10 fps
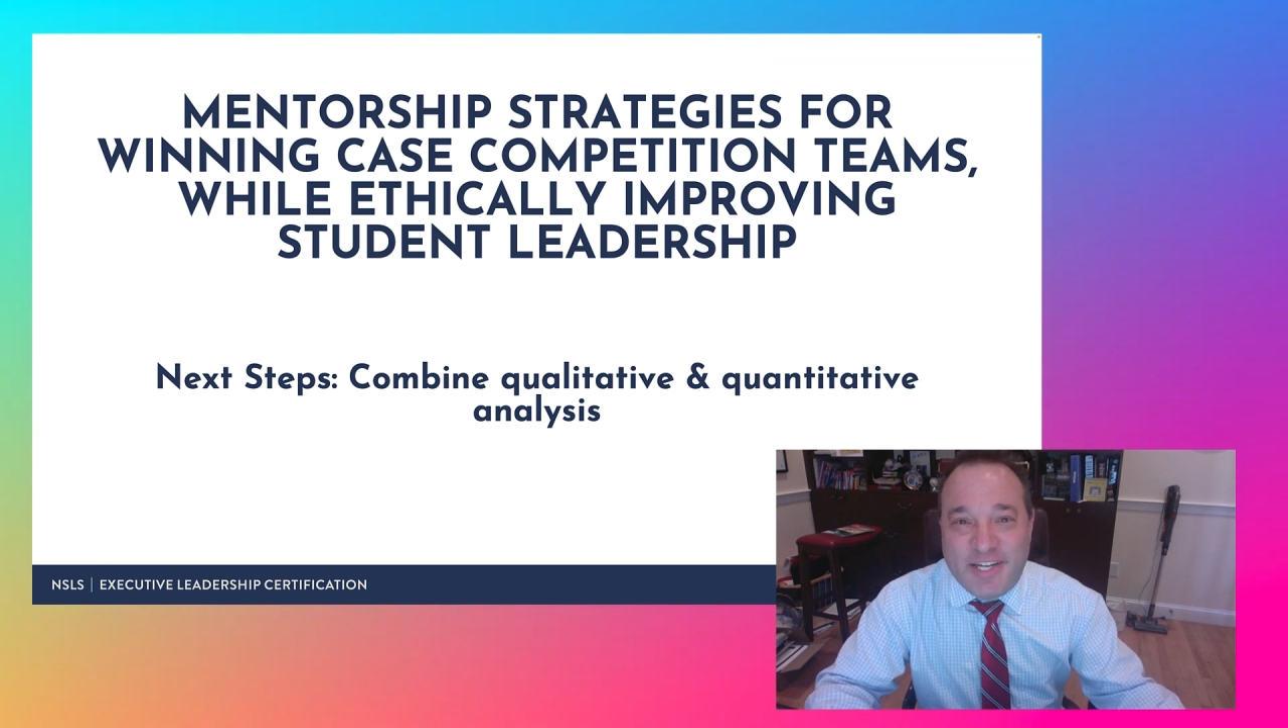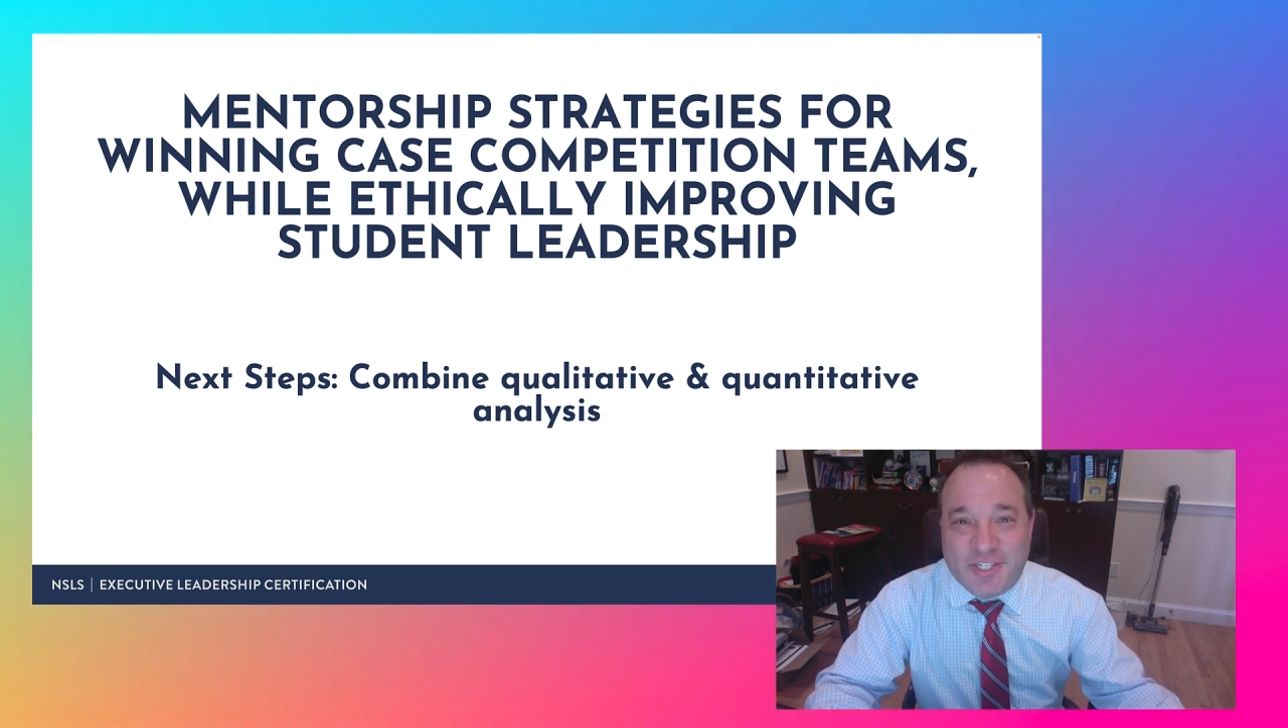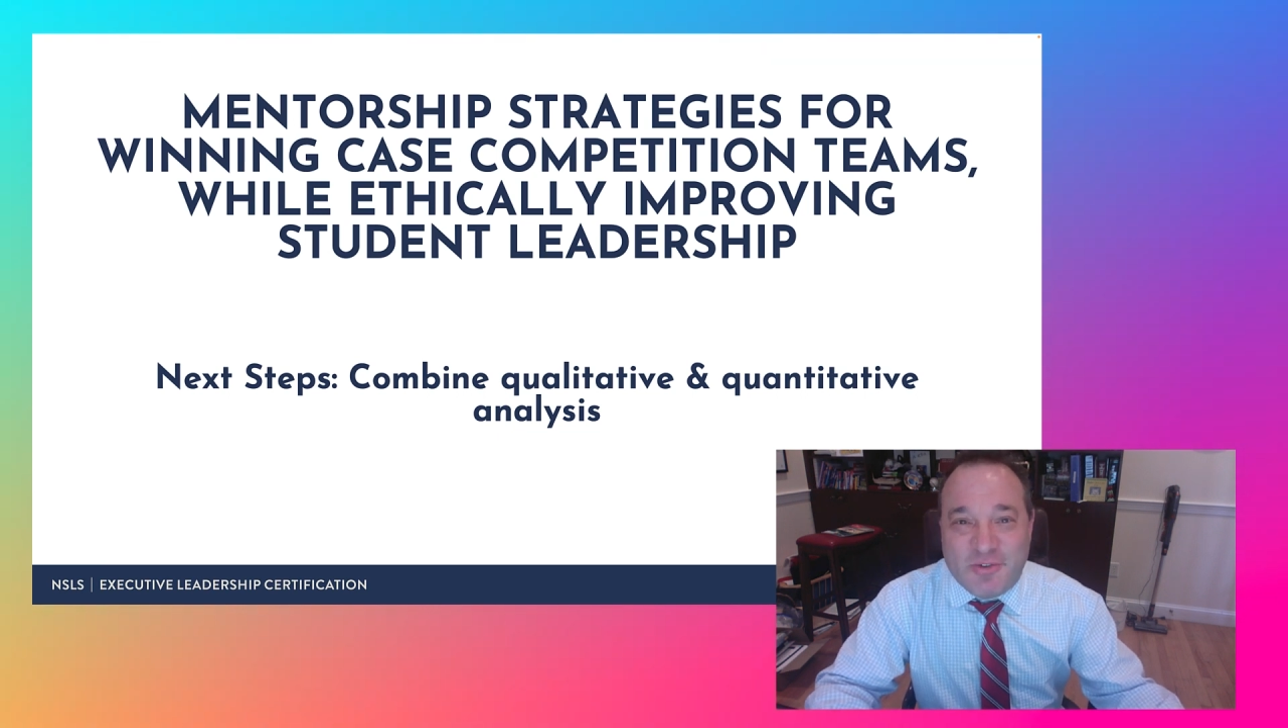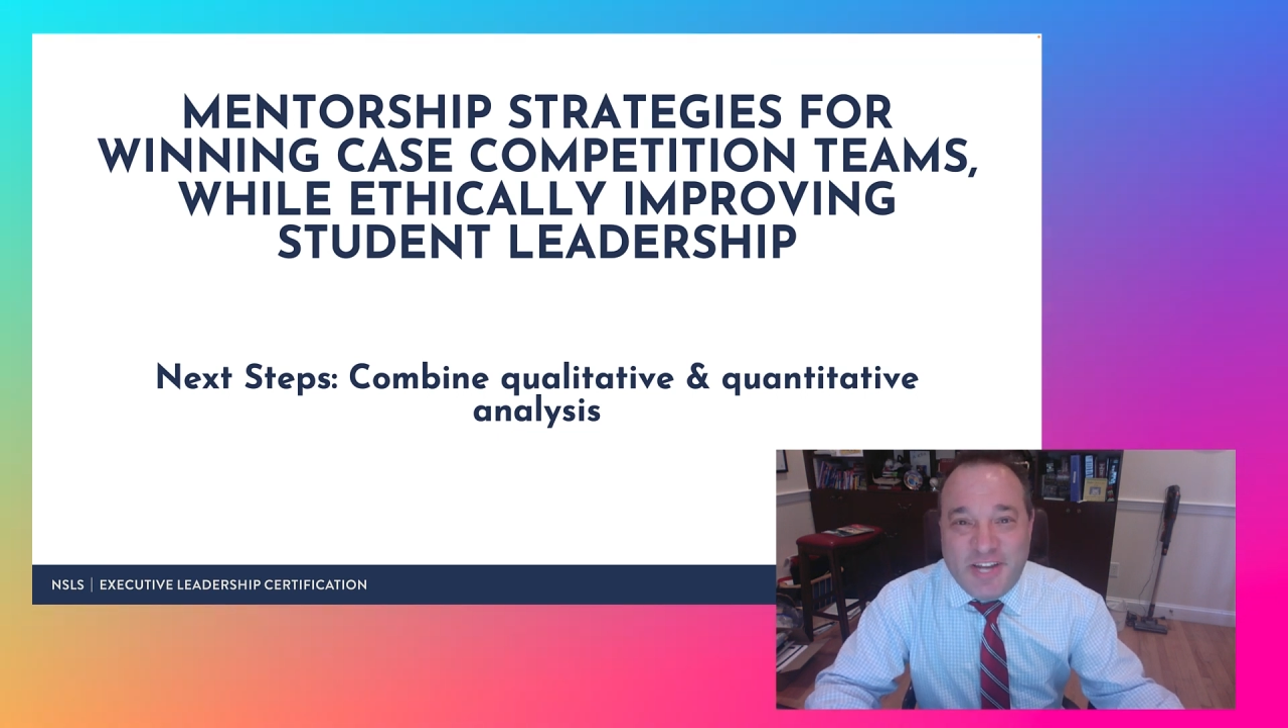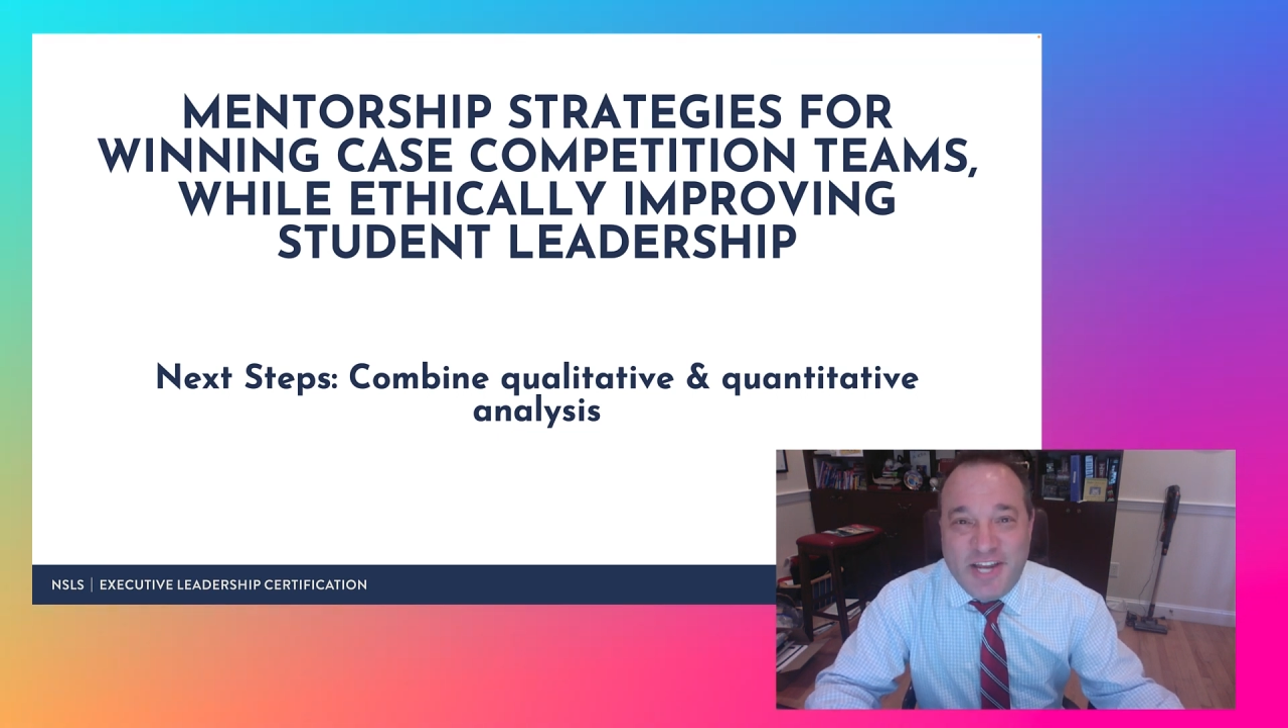
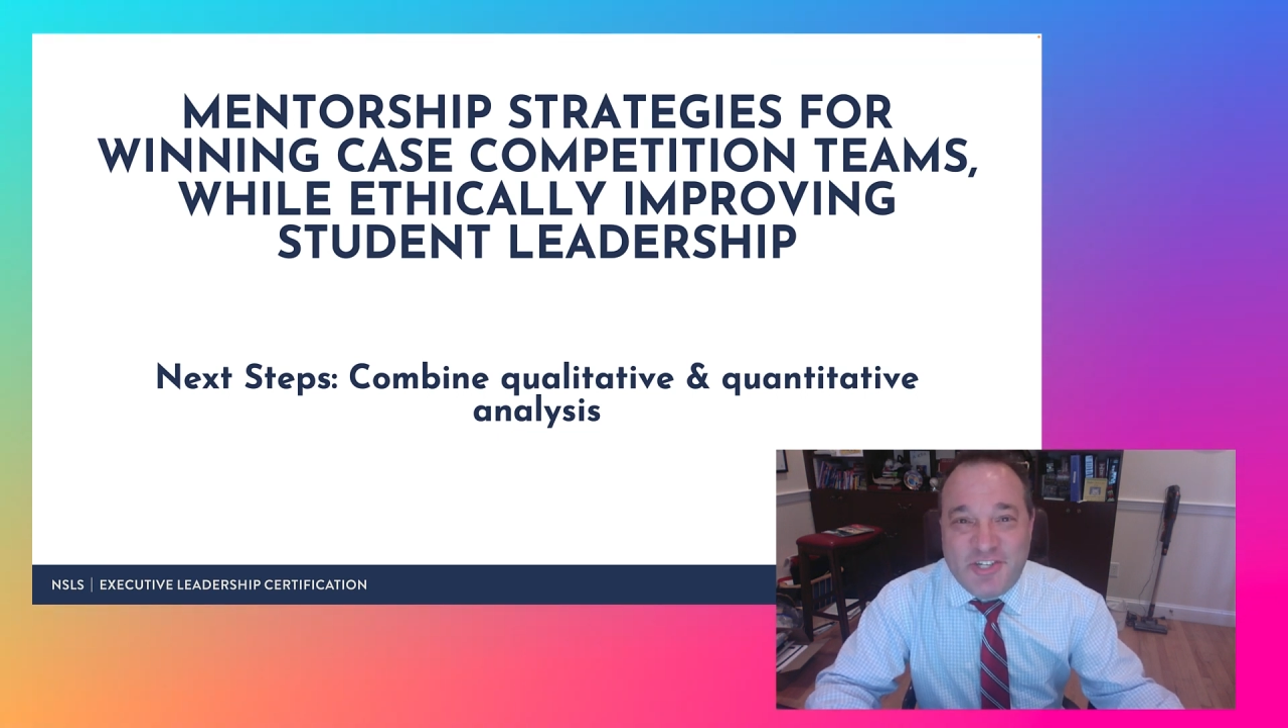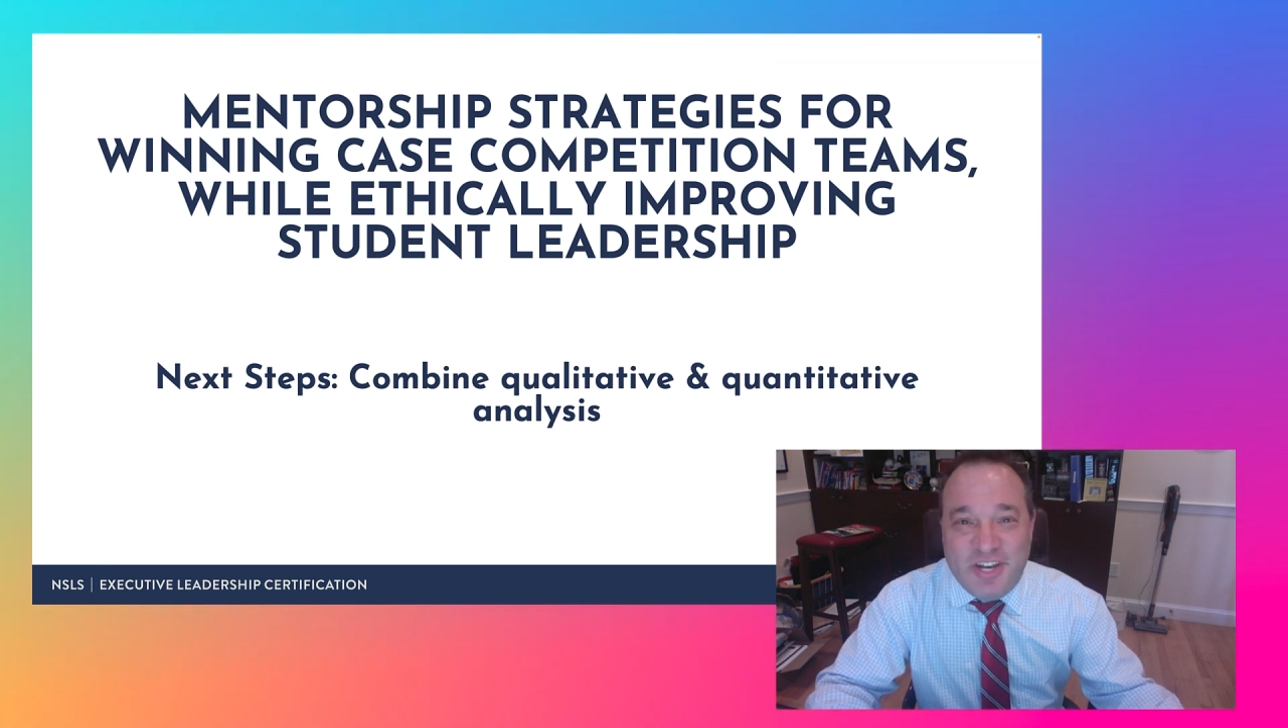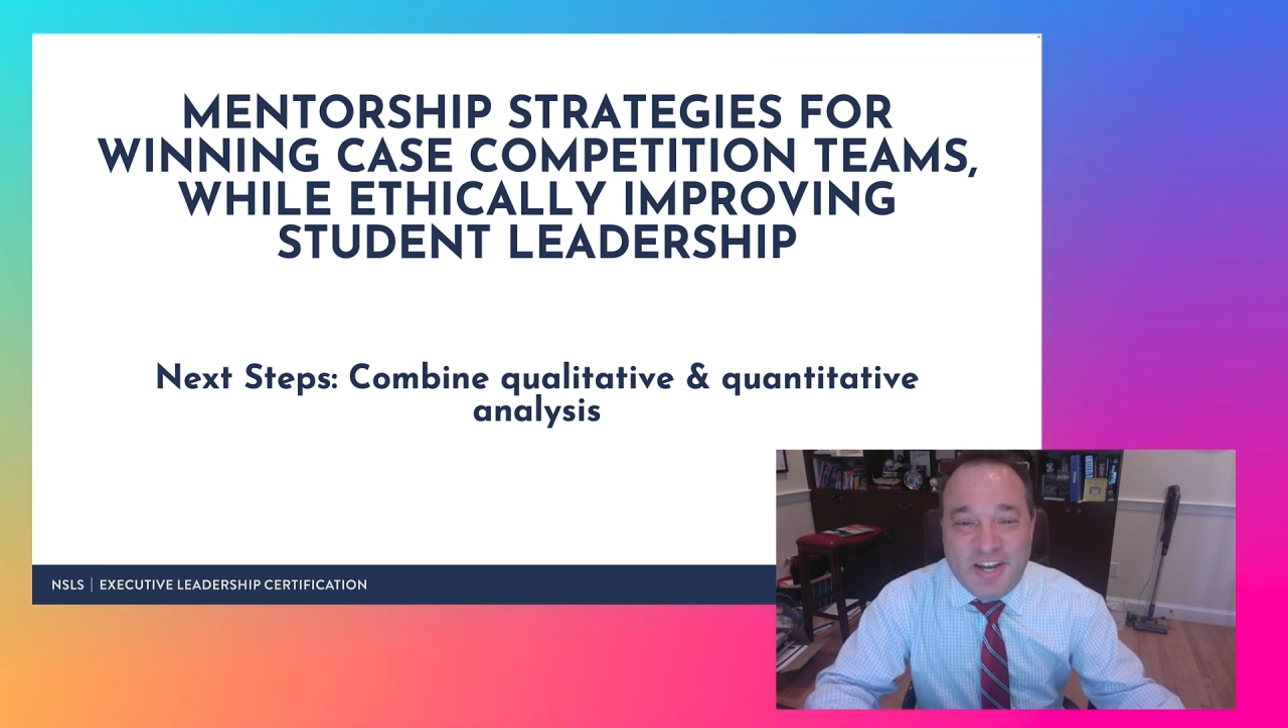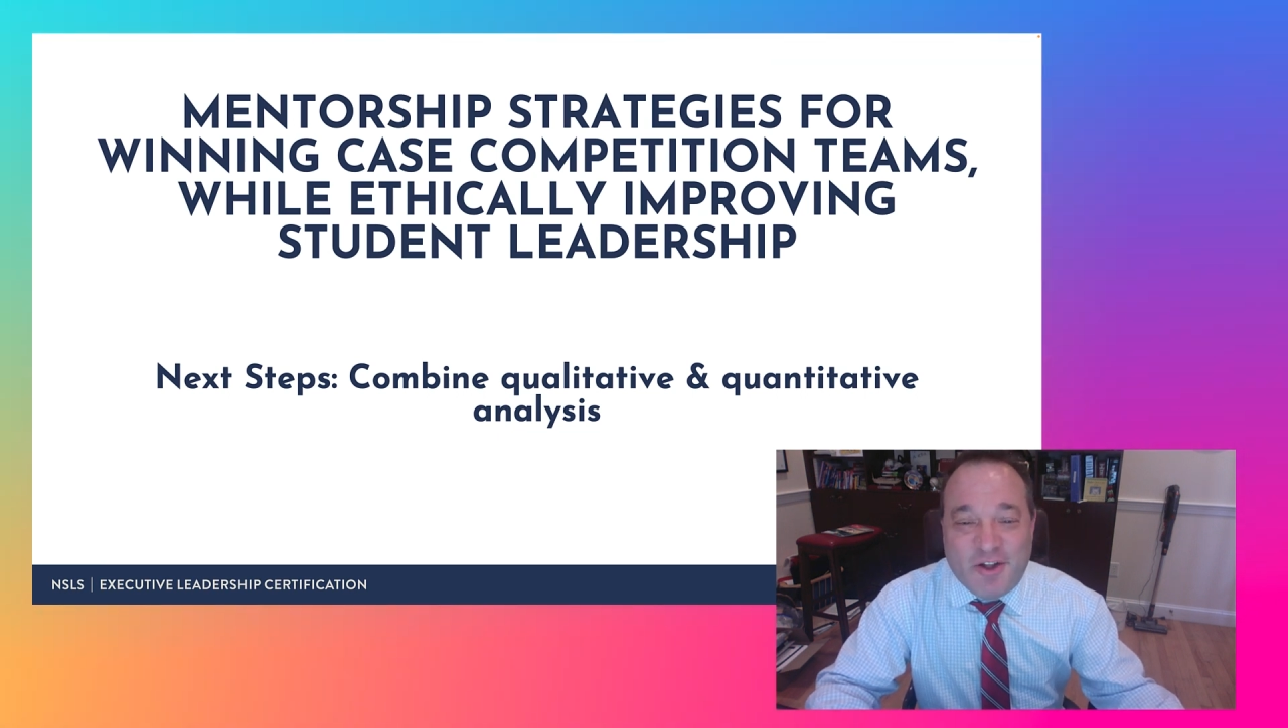dissertation